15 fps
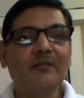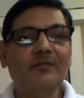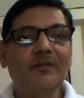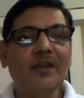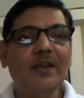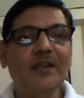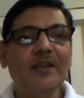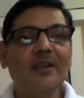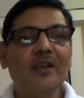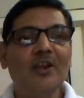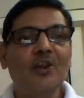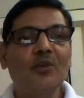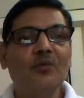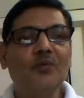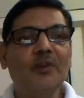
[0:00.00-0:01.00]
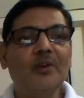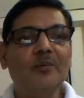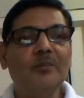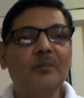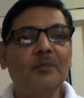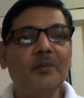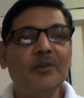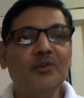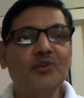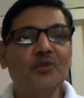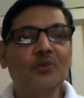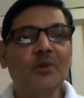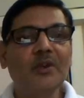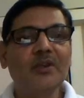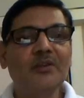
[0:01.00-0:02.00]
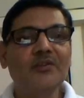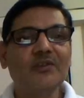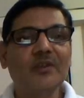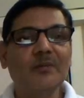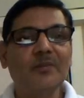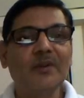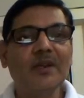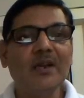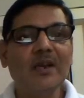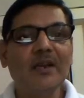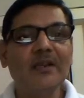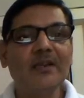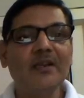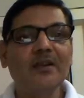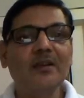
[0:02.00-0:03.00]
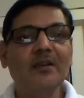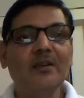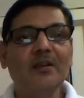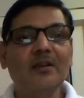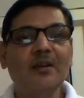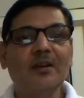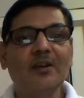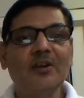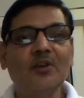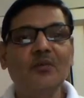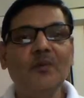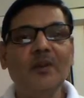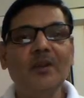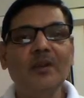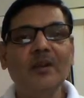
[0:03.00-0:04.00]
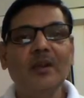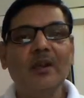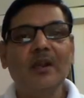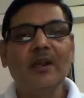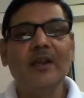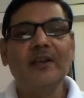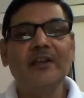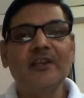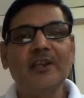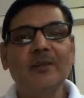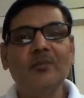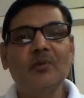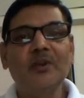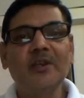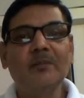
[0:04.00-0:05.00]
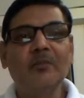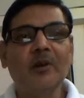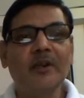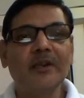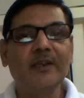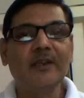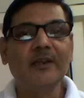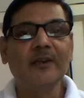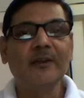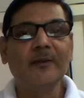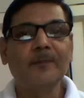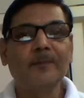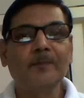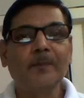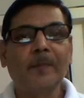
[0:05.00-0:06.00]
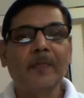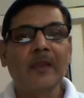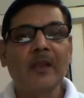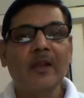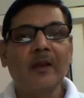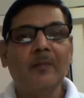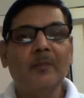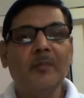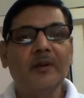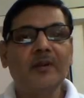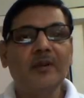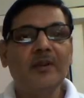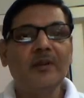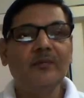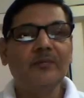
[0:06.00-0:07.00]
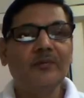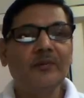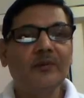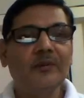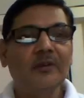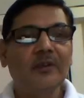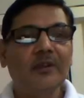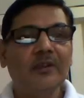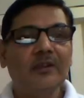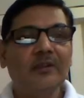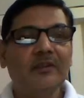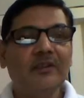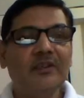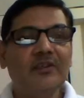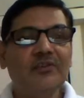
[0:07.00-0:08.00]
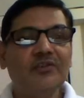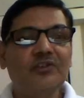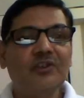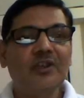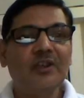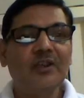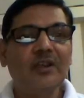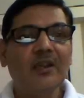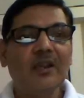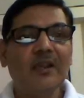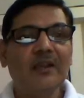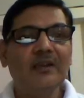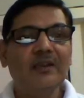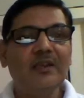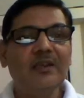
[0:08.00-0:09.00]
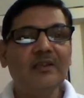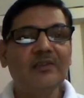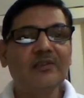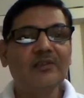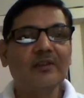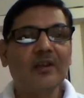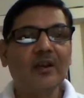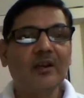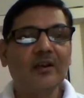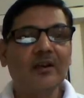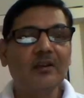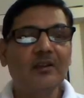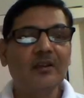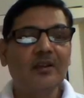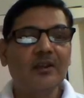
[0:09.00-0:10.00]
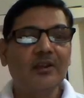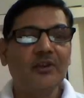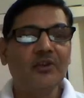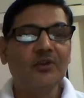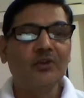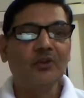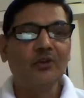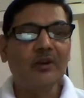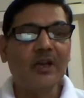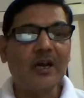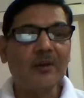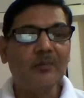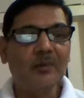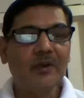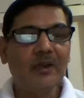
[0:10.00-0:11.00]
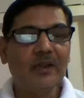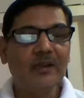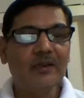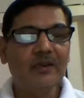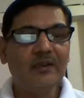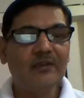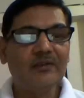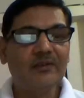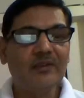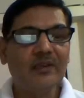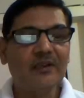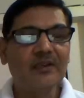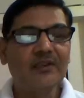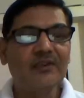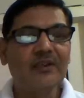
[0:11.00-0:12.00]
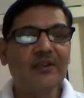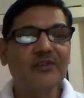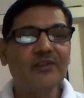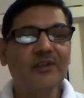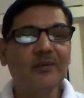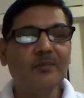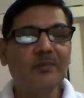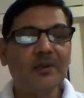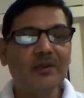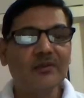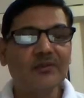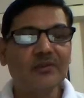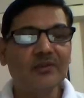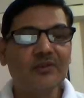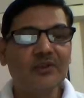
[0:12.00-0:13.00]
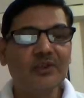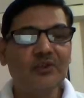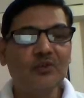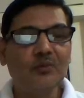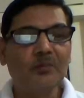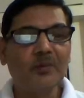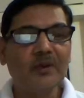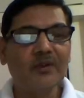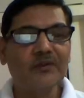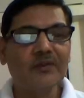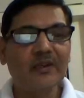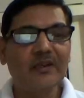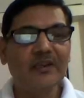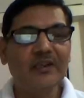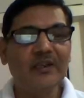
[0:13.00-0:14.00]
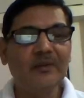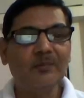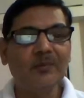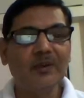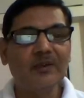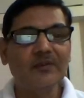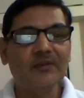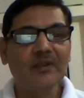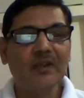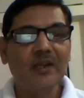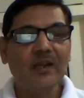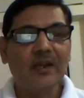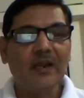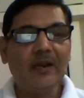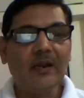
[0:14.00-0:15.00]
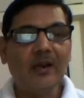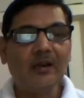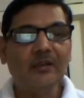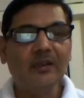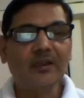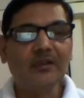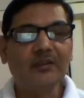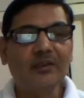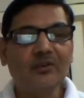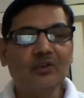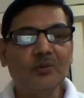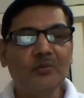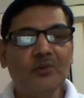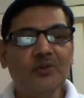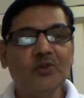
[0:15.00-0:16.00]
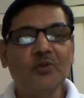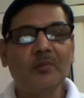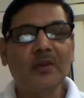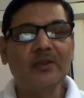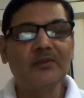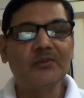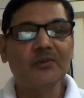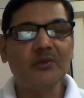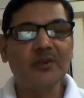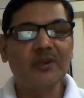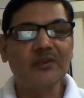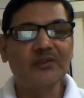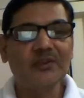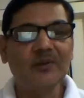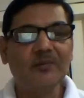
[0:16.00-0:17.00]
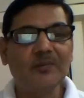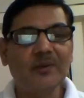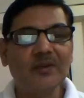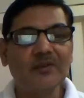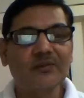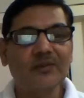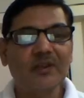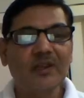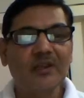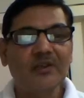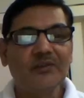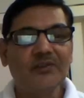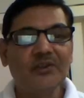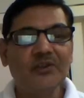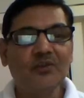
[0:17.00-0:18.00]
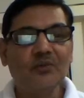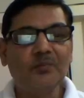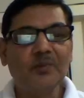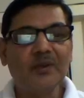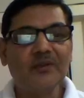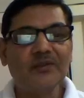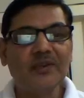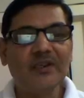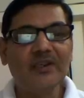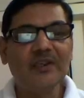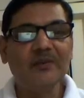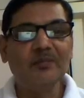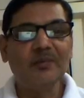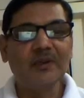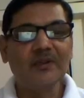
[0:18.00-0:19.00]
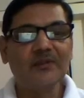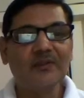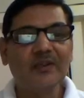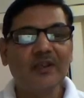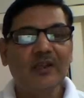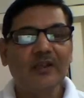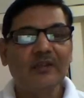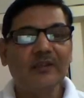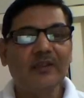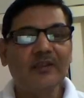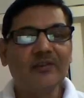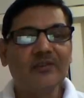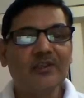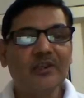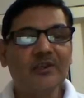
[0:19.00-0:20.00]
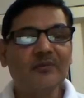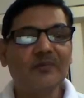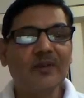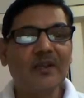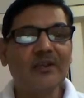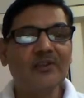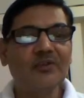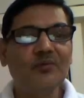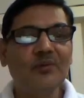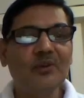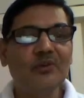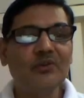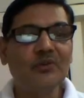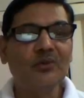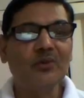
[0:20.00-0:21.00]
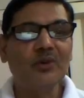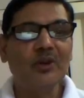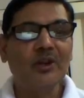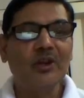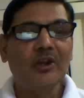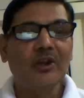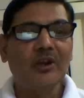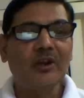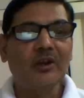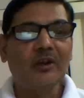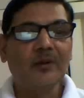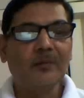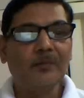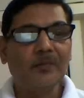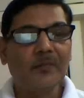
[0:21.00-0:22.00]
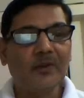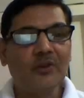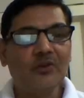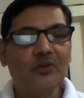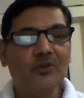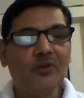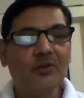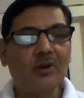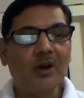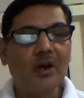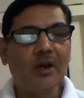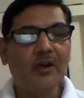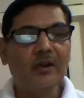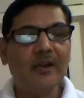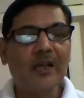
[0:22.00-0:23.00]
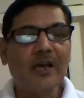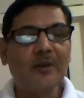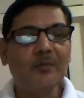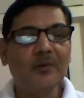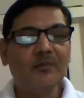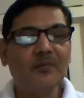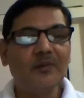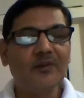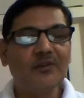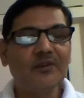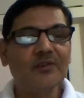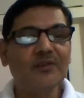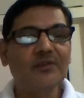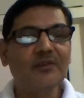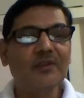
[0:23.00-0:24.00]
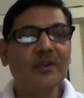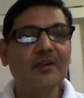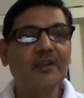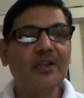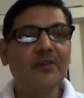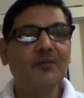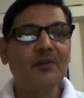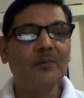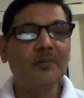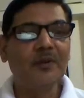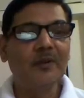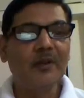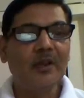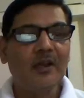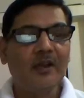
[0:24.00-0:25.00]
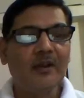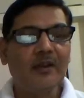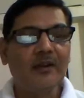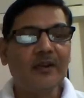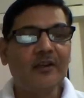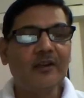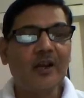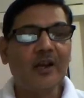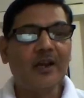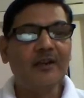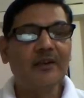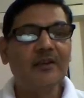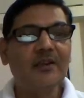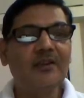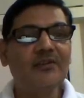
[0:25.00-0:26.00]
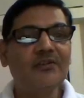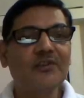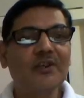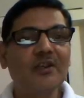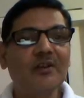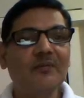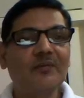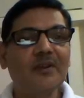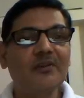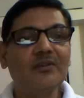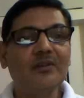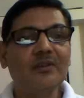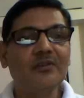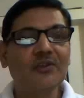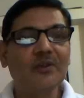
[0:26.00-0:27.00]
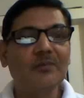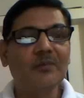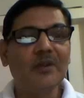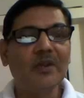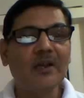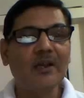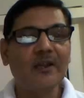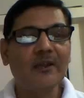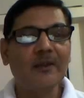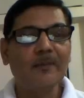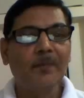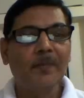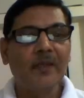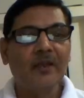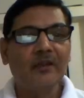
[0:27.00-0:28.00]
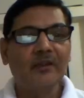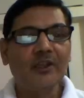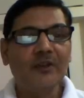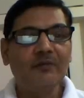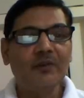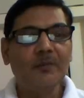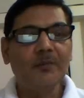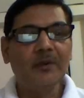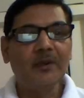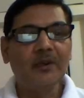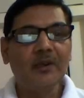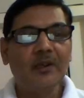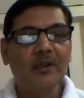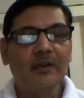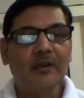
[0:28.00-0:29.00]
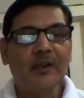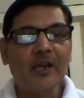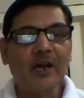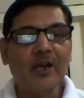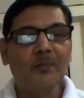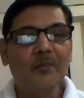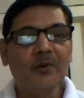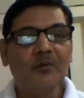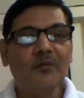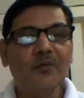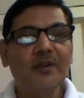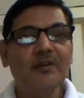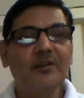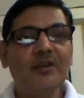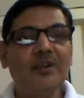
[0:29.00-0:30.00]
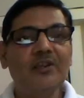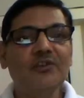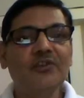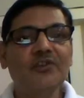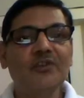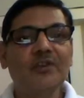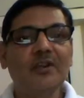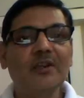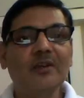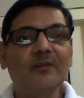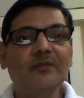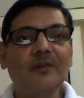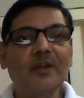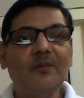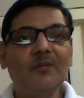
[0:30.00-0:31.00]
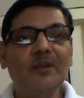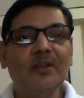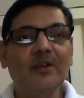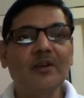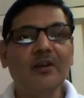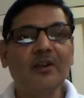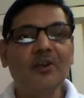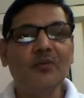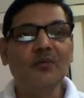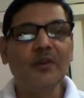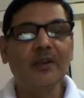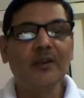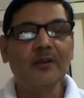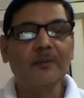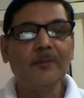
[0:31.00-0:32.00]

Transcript: fly will be showing sepia eye color, curled wing and ebony body color. But if these 3 alleles are normal alleles, that is SC plus, CU plus and E plus, and on the other chromosome also SC plus, CU plus and E plus, then such flies will show all normal features, that they will be red-eyed instead of sepia eye, they will be normal winged instead of having curled wing,